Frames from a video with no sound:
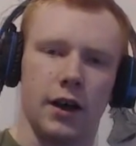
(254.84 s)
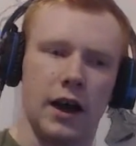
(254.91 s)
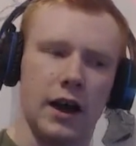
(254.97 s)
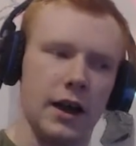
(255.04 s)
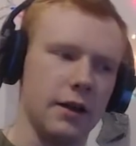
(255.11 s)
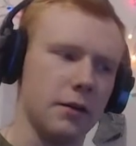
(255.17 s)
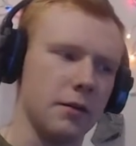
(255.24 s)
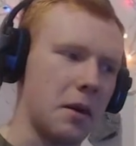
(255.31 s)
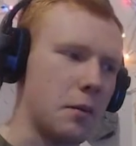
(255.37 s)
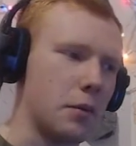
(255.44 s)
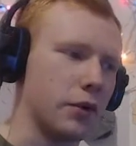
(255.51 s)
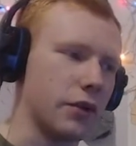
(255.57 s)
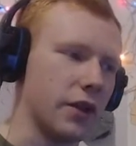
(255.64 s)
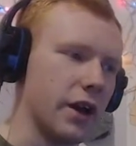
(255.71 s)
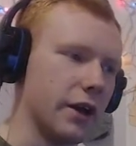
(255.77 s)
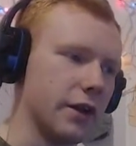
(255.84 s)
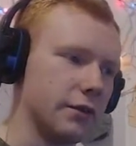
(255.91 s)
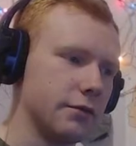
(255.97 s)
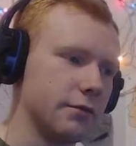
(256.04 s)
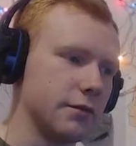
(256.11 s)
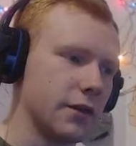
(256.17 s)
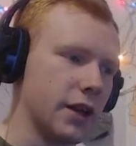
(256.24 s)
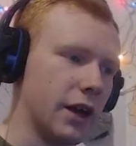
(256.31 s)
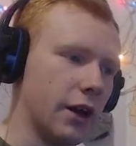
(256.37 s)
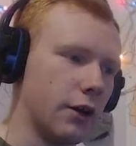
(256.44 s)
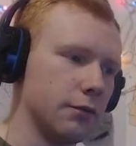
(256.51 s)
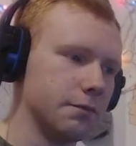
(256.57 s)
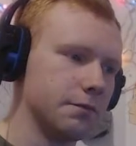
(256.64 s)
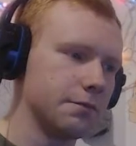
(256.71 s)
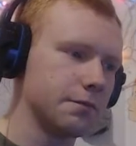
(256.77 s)
I remember that now.
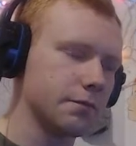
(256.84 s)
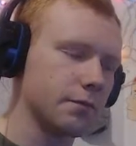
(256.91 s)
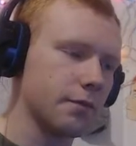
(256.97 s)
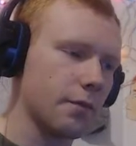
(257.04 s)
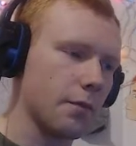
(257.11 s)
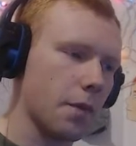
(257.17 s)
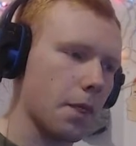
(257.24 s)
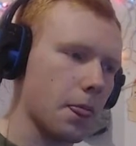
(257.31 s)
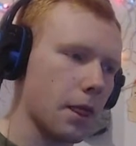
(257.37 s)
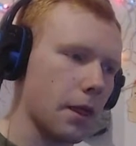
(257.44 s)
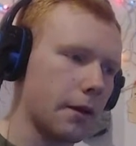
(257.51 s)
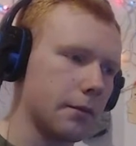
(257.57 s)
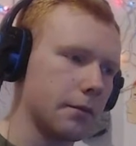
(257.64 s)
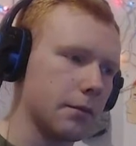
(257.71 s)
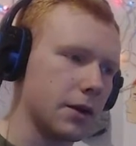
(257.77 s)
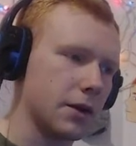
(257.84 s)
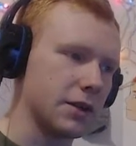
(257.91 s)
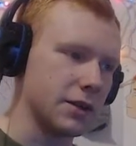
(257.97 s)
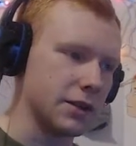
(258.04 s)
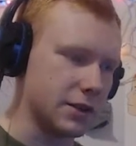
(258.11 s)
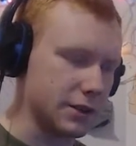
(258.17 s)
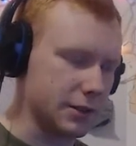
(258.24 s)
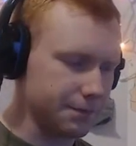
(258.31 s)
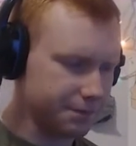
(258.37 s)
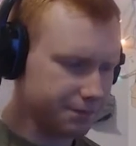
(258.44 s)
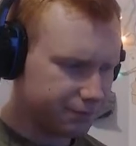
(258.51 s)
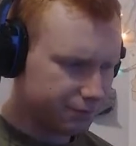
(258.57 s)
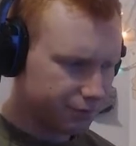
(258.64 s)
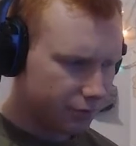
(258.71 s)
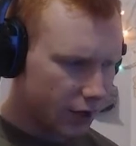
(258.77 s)
Because
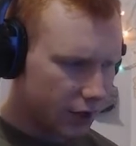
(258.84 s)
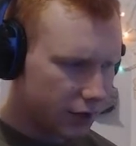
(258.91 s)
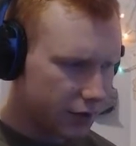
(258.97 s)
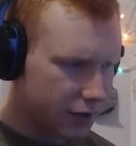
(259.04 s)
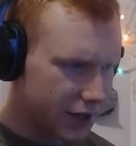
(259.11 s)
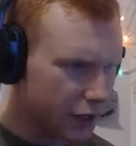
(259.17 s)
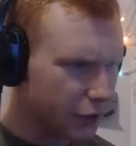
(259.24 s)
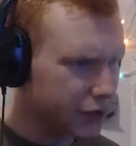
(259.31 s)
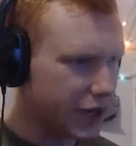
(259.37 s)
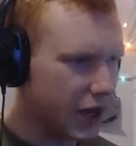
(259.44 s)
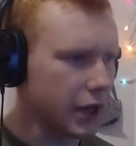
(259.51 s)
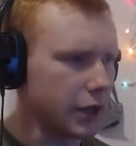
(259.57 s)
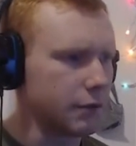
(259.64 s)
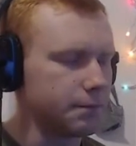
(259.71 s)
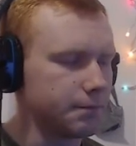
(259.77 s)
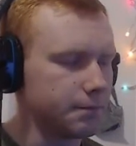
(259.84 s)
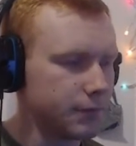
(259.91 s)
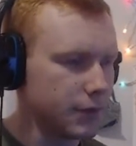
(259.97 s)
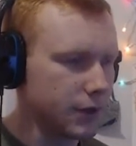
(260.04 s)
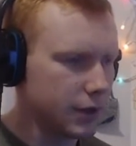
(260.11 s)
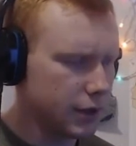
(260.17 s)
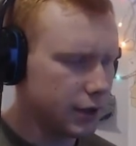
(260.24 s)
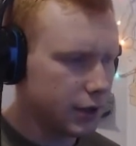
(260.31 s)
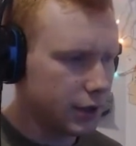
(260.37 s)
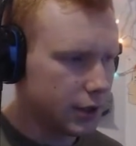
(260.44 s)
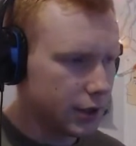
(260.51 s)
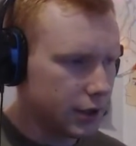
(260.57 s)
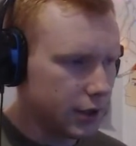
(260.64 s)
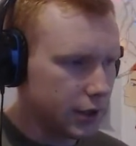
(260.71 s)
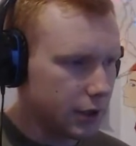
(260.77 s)
the other day,
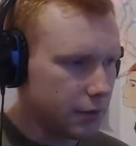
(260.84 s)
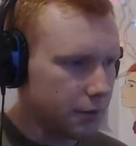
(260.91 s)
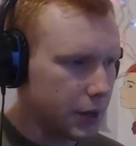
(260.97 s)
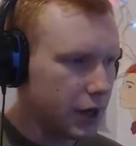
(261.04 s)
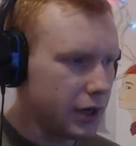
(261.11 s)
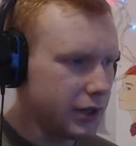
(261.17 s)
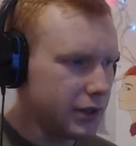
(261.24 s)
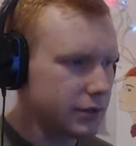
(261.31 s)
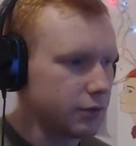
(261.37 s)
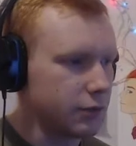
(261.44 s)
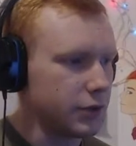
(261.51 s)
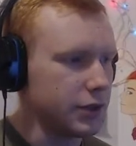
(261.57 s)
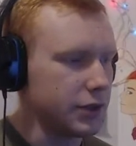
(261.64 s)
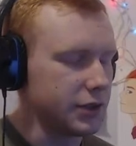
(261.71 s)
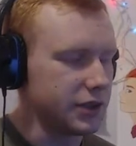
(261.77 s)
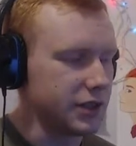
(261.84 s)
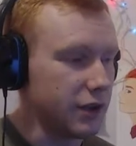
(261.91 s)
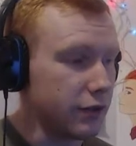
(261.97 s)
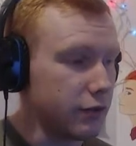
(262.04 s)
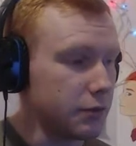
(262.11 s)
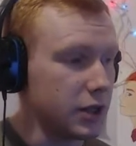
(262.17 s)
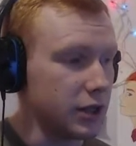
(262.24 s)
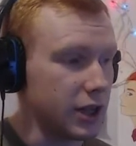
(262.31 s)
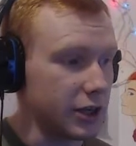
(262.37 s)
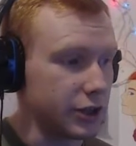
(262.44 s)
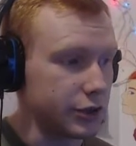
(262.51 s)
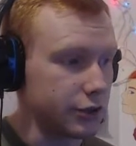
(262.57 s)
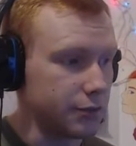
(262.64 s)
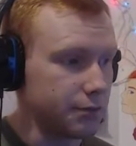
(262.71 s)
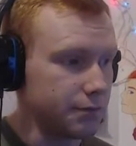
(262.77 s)
Boz was giving me a
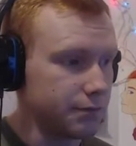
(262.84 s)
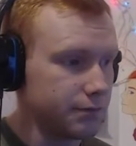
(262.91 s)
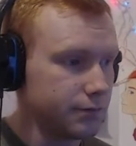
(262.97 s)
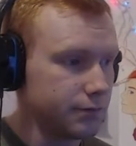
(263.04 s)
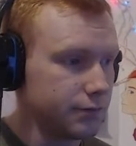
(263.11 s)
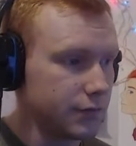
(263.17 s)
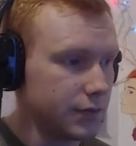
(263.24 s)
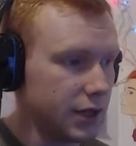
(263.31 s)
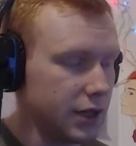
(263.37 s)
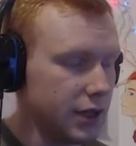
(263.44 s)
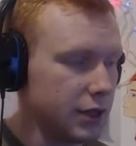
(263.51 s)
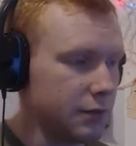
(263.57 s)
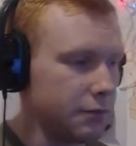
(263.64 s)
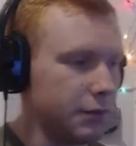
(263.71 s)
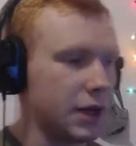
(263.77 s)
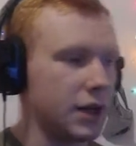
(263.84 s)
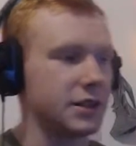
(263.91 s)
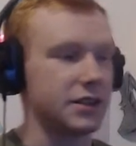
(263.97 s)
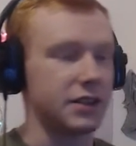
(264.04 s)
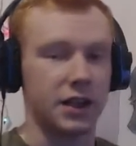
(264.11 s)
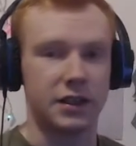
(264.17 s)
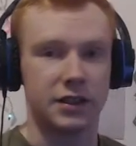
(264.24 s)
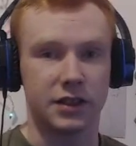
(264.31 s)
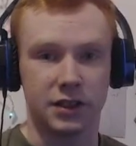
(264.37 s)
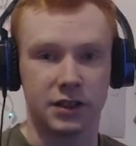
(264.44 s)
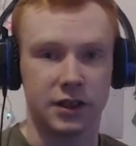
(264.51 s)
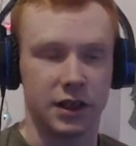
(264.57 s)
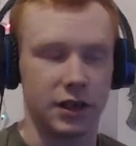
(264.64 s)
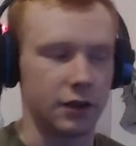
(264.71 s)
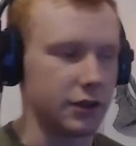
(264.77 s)
lecture, and Boz, yes,
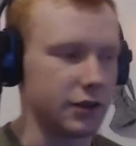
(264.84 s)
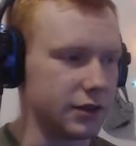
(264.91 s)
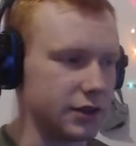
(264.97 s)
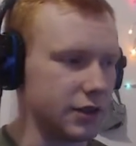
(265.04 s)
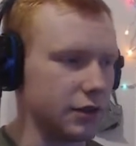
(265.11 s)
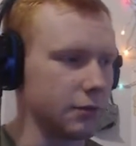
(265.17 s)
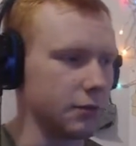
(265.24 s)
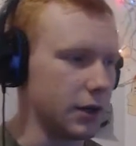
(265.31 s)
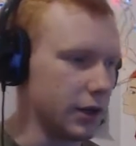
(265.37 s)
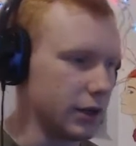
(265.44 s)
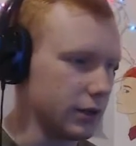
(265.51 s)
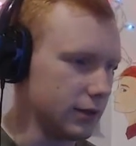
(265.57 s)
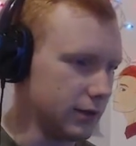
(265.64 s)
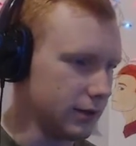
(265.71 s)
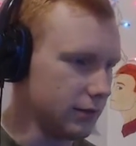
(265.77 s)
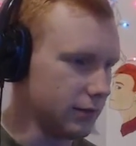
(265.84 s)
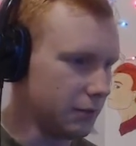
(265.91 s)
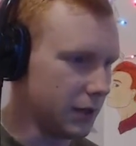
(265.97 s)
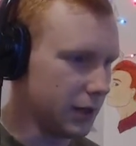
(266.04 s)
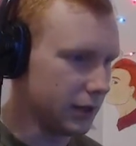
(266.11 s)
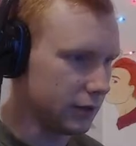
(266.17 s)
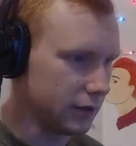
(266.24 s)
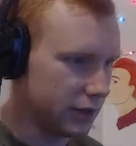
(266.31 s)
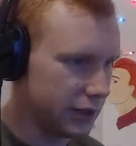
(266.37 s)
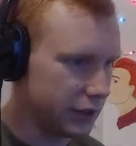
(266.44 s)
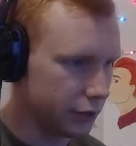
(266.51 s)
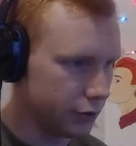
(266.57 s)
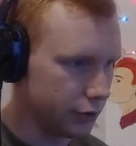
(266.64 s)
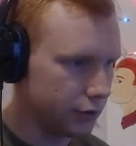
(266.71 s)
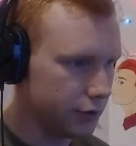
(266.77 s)
is now considered my my
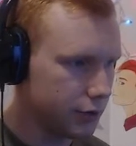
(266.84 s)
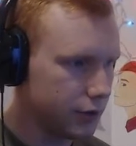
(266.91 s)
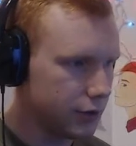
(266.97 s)
leader.